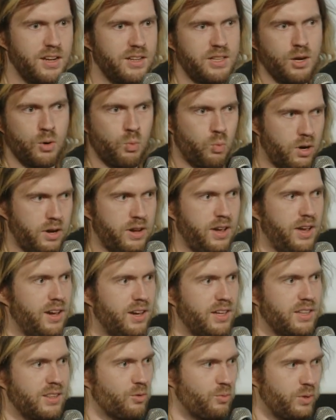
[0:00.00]
and they're working
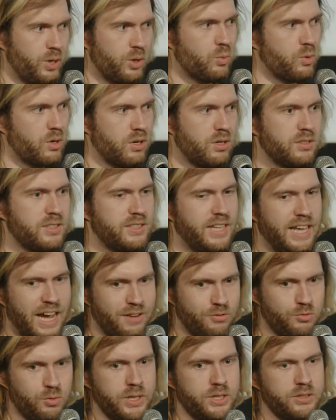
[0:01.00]
in the real world and they
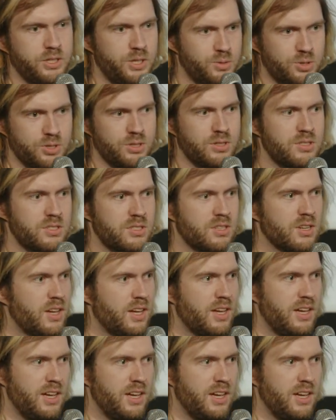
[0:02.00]
have real users.